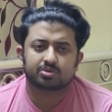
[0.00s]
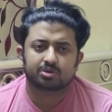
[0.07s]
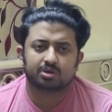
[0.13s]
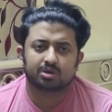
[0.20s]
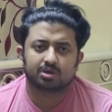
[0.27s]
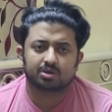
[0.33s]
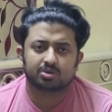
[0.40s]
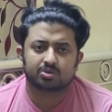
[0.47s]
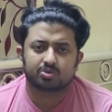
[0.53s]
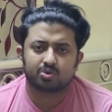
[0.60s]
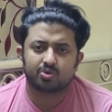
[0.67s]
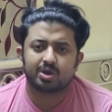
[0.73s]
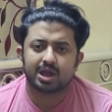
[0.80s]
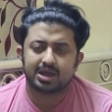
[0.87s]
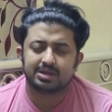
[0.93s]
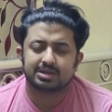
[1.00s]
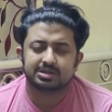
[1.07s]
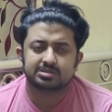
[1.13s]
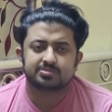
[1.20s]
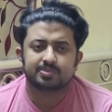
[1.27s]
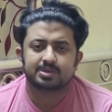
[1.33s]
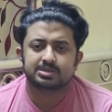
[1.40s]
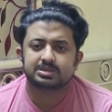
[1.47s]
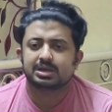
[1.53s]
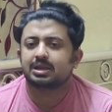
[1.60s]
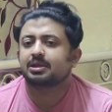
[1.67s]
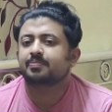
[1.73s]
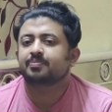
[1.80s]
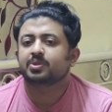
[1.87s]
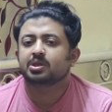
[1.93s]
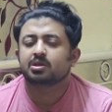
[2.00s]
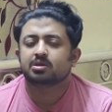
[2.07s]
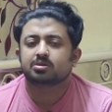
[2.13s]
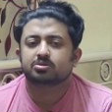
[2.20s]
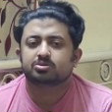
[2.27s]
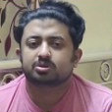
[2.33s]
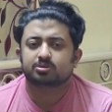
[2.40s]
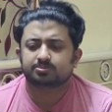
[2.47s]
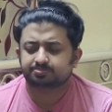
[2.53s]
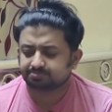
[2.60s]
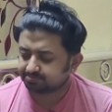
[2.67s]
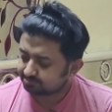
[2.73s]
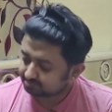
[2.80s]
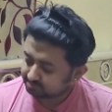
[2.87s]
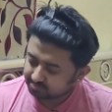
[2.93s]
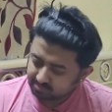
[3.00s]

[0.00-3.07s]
co-writers basically. So